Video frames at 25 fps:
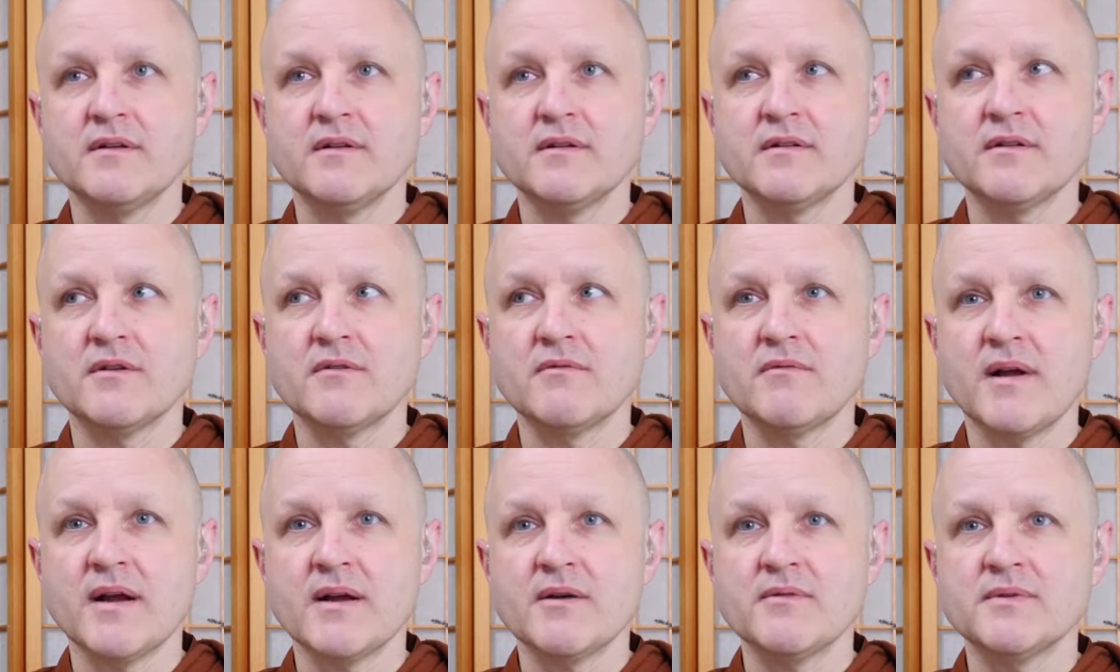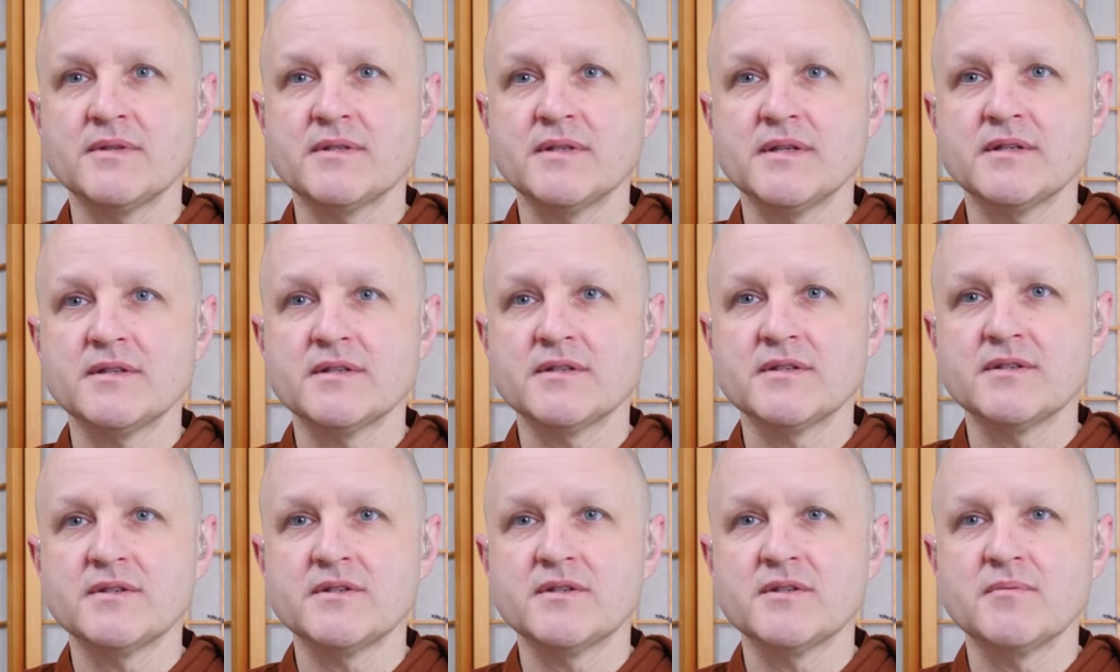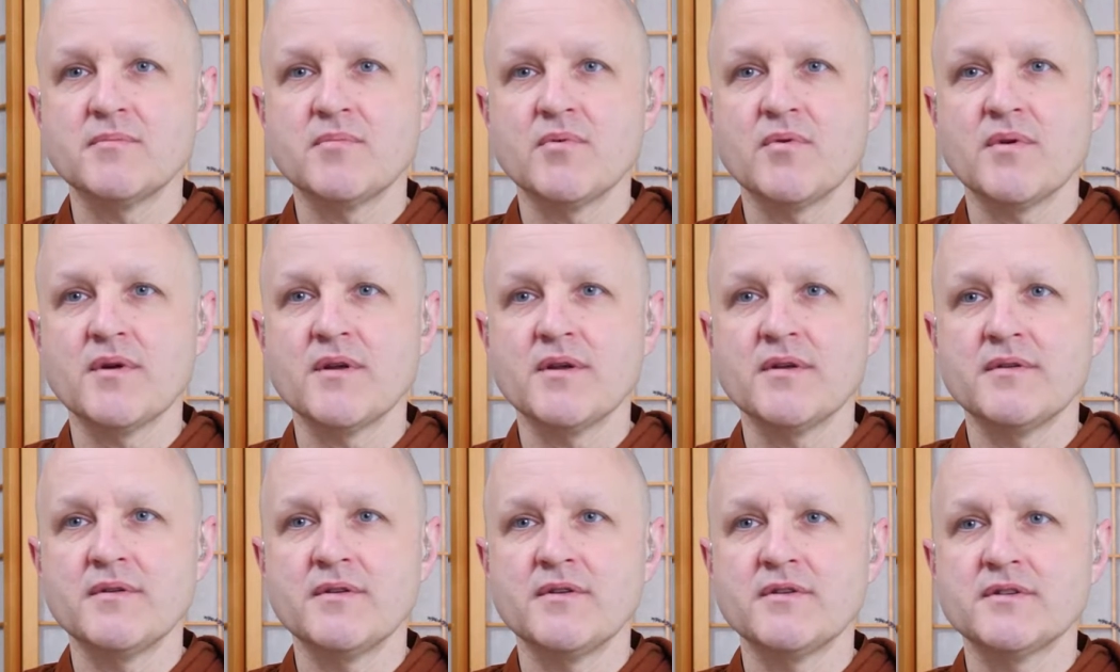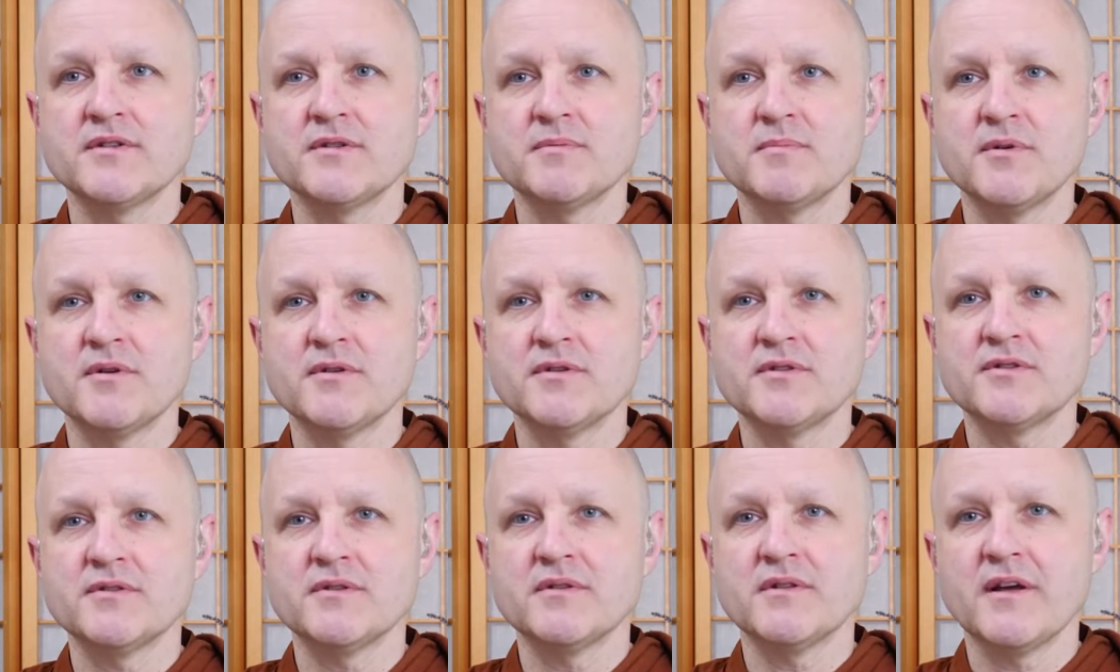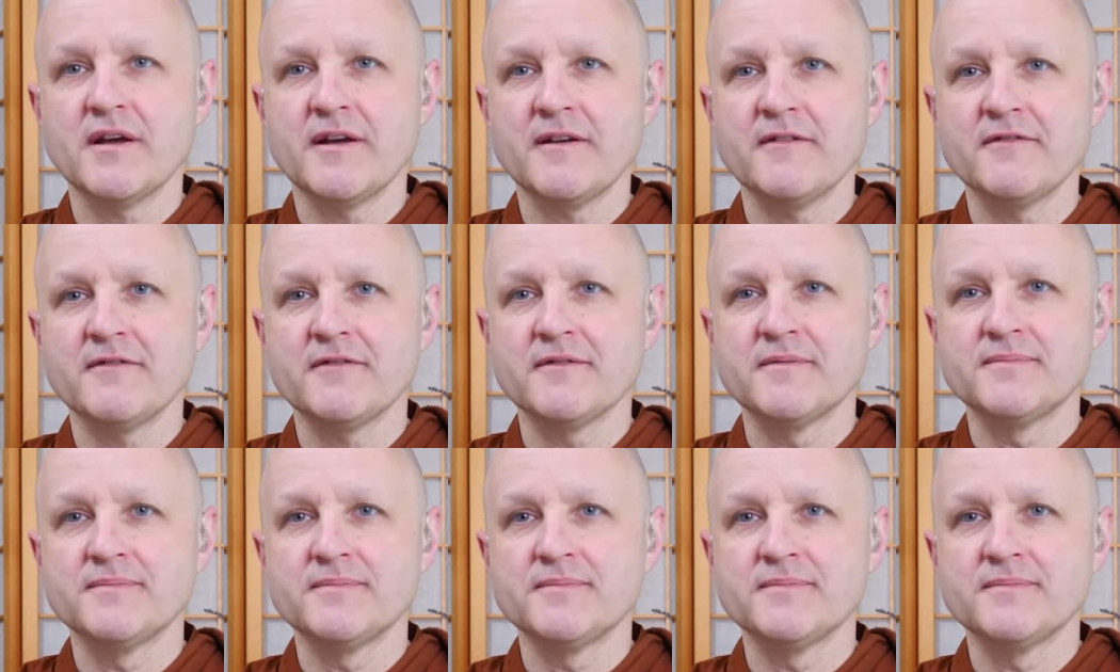requisites to support you in your spiritual life.